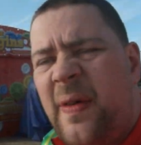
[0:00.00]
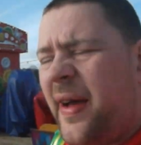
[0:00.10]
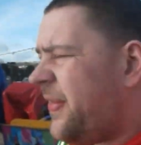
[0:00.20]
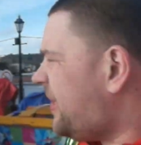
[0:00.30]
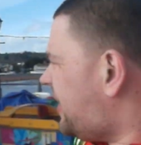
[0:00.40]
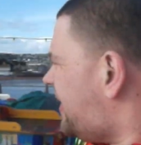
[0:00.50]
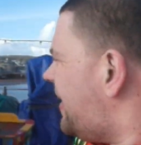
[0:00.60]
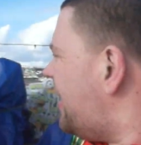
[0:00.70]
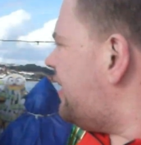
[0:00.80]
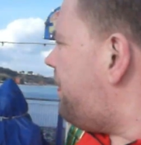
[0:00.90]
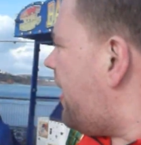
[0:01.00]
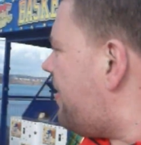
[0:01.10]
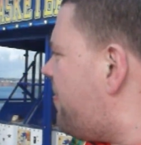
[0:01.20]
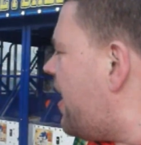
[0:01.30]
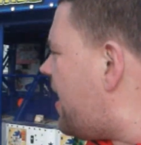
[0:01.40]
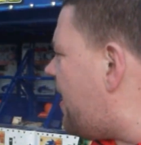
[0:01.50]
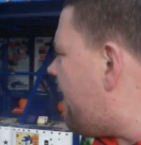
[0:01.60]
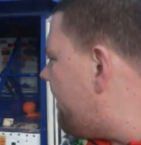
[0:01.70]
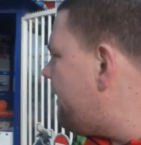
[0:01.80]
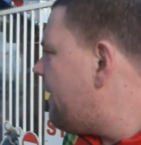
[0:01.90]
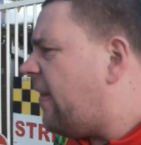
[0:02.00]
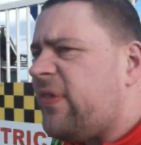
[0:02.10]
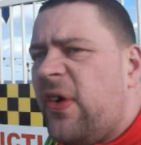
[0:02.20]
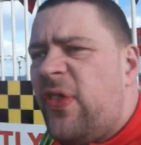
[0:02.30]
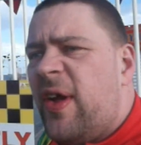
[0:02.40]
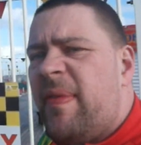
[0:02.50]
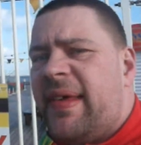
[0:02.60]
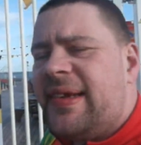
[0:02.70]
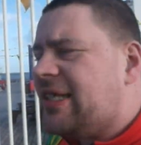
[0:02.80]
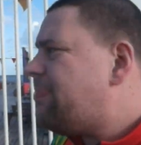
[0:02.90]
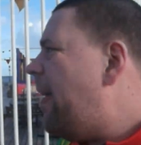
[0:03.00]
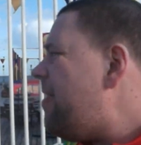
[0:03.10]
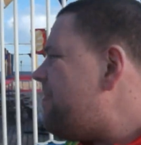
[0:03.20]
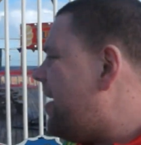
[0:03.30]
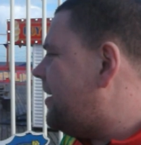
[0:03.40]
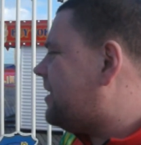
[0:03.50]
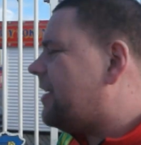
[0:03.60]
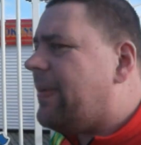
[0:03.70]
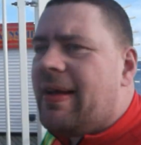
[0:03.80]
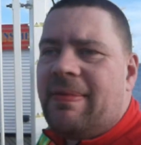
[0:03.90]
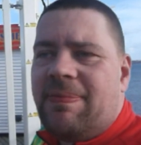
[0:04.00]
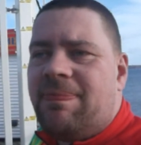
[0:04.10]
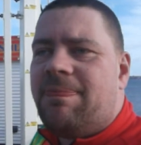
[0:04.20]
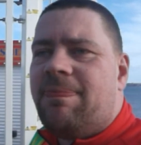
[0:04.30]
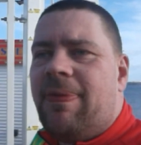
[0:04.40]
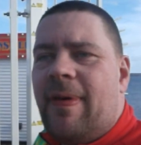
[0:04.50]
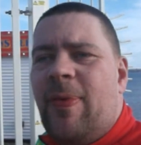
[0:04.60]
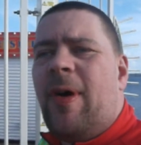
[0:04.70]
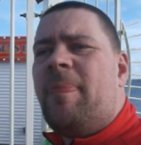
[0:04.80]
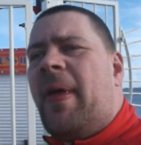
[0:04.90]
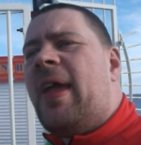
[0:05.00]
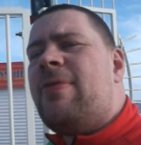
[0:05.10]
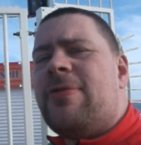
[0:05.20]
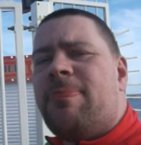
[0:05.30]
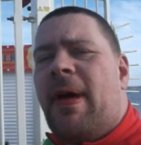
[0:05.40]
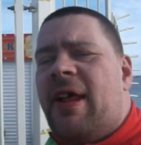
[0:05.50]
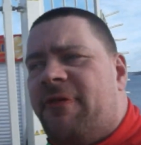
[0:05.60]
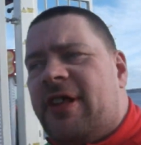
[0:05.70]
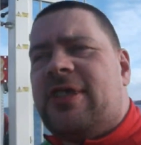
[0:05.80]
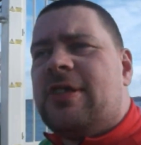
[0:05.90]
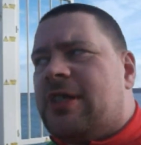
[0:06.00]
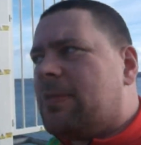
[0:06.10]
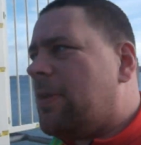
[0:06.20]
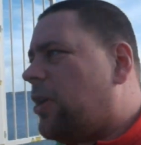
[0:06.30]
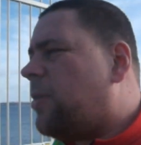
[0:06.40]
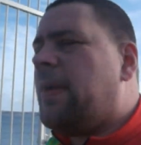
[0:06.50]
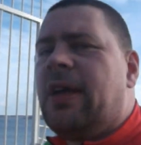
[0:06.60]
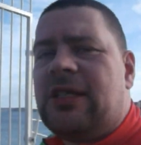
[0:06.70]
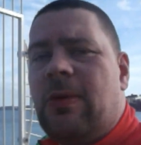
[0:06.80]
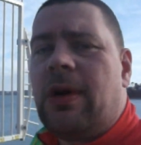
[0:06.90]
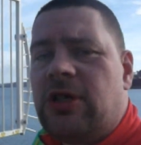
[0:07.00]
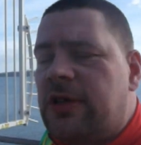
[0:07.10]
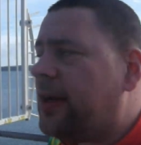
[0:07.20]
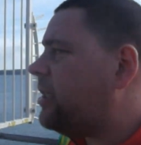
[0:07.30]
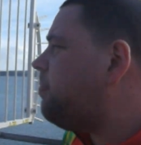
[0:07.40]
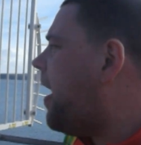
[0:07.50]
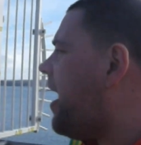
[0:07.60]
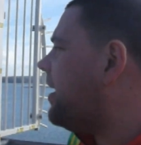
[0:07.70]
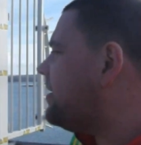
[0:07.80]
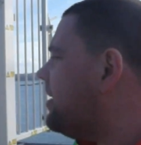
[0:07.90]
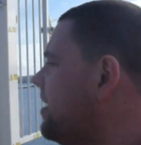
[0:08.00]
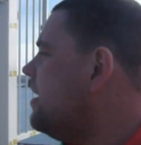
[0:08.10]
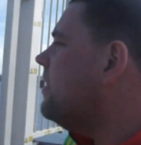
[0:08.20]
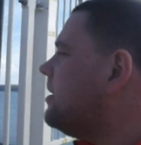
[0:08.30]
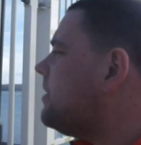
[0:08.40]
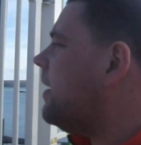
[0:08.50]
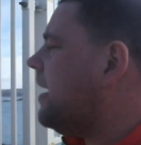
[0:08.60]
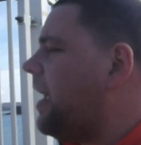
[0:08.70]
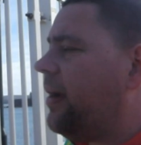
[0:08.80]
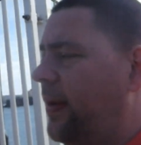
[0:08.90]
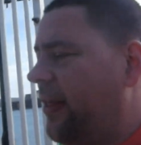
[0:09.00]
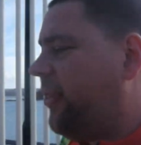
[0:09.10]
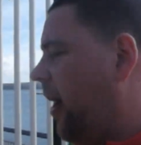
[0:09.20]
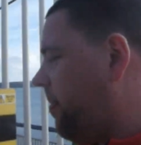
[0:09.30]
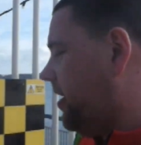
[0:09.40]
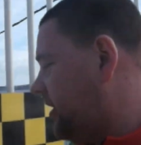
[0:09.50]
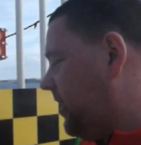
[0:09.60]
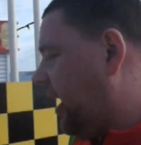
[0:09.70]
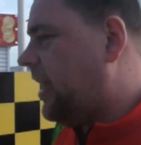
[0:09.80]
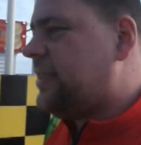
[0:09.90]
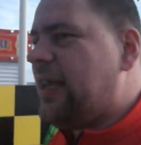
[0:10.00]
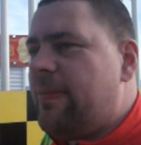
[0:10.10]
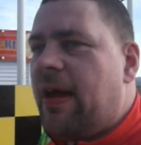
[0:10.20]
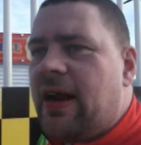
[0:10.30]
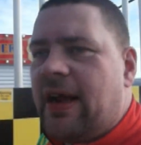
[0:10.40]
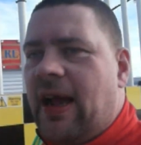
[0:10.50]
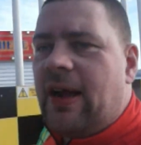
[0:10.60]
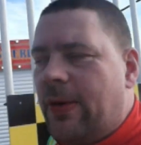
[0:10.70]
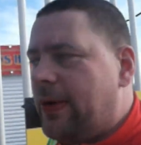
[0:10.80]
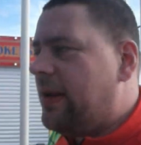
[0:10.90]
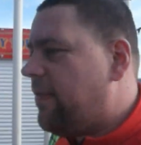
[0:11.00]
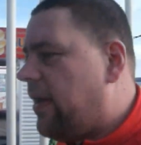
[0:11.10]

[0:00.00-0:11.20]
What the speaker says: Well, this is the end of paintings here. I've got no money to spend, mate, so I want more paintings benefits into tomorrow, mate, so what do you expect? So I can't go any further because the gate's here, mate, and I can't go any